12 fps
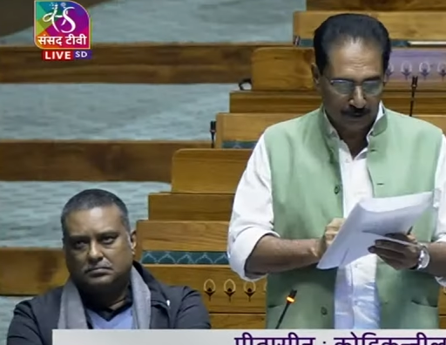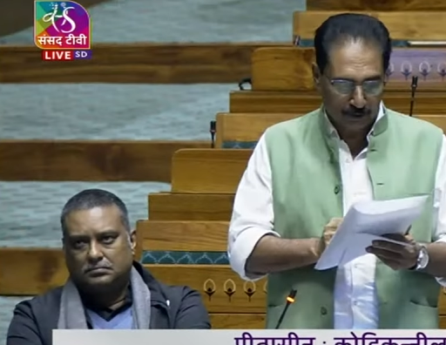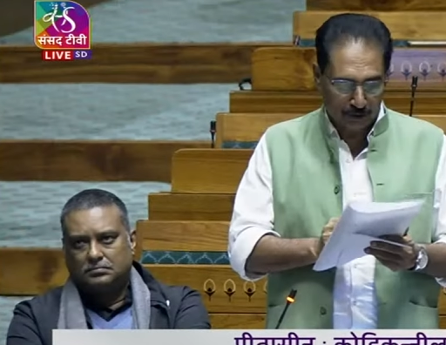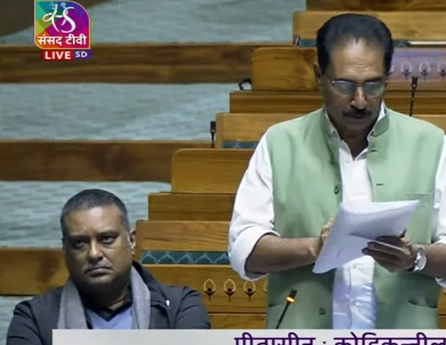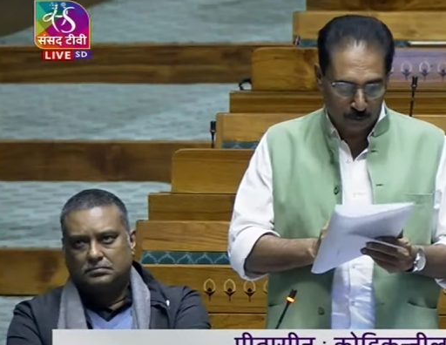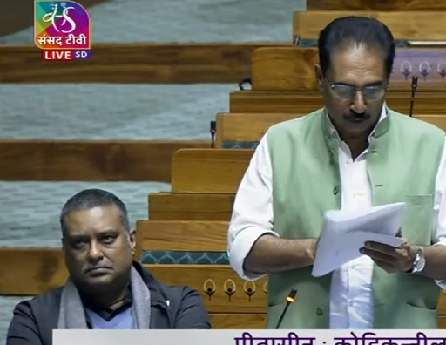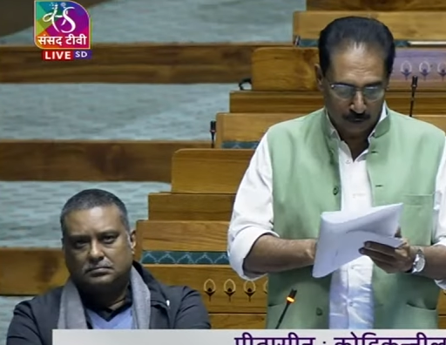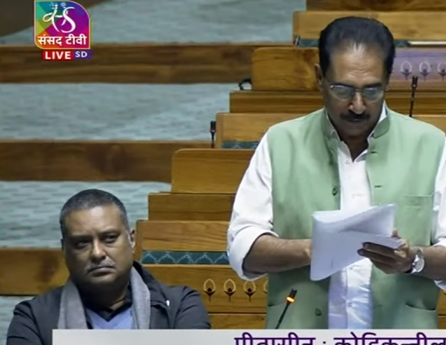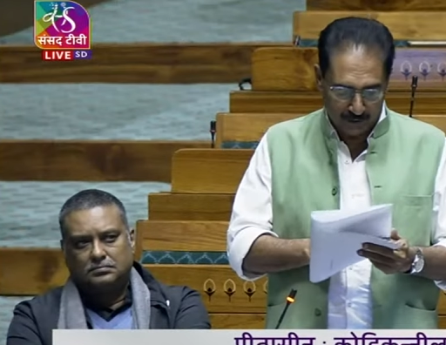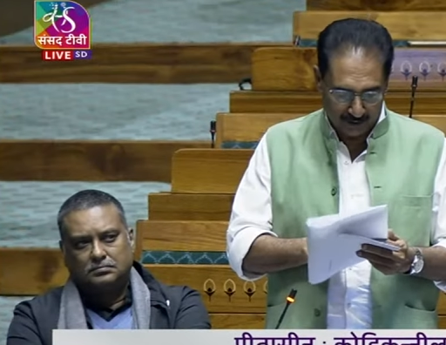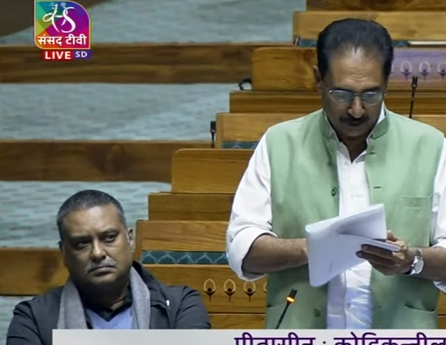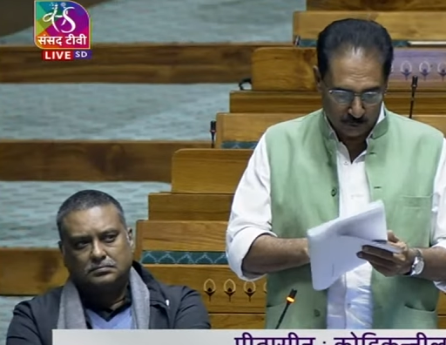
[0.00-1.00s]
Speaker 1: is a small, but
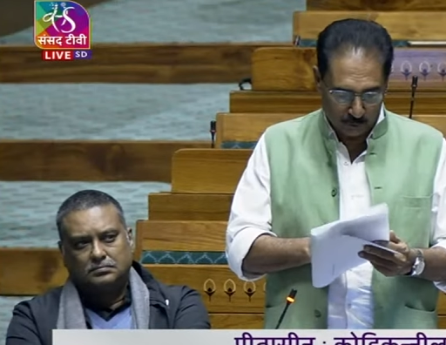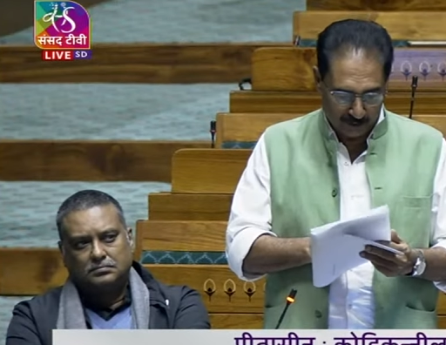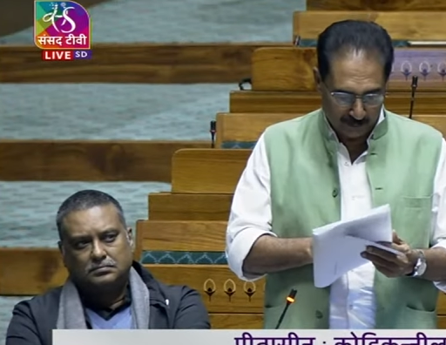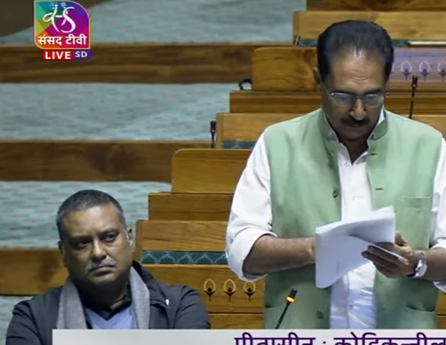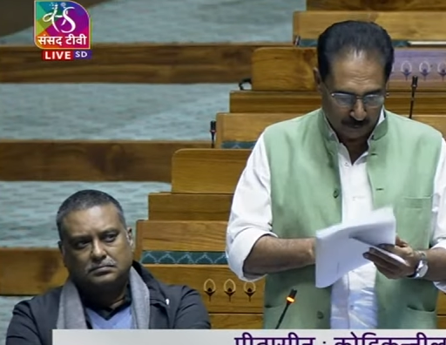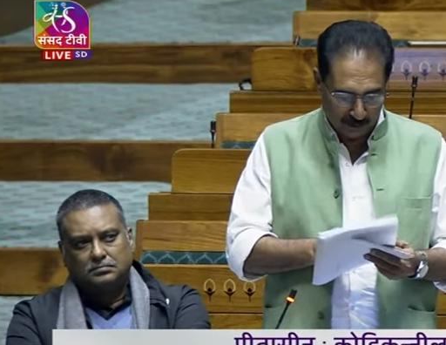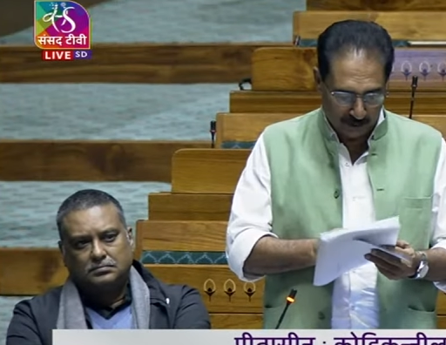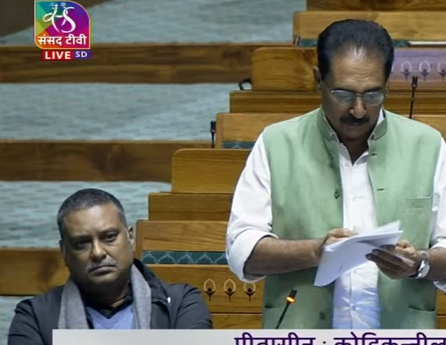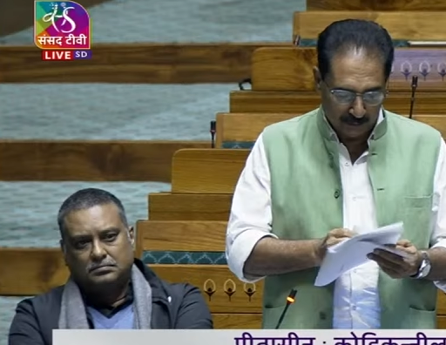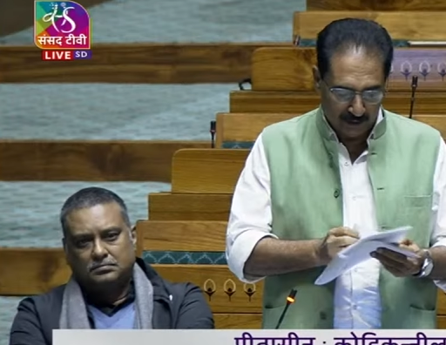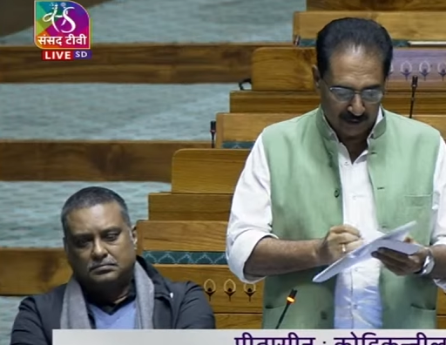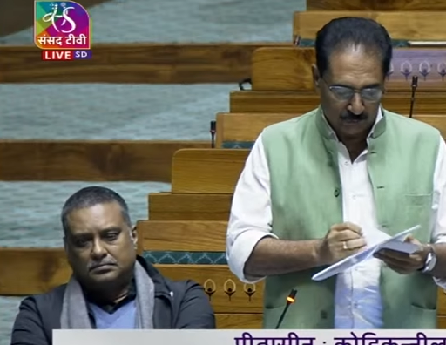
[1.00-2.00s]
it is very important
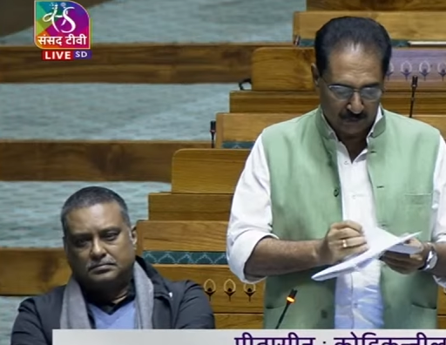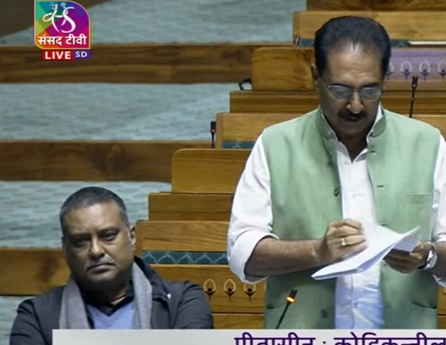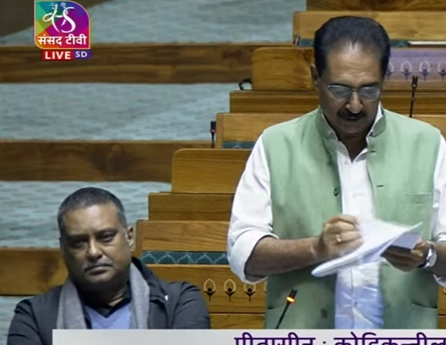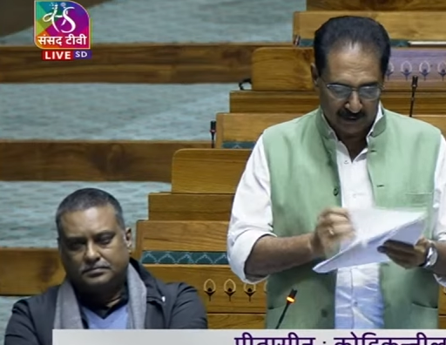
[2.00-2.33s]
bill as far as the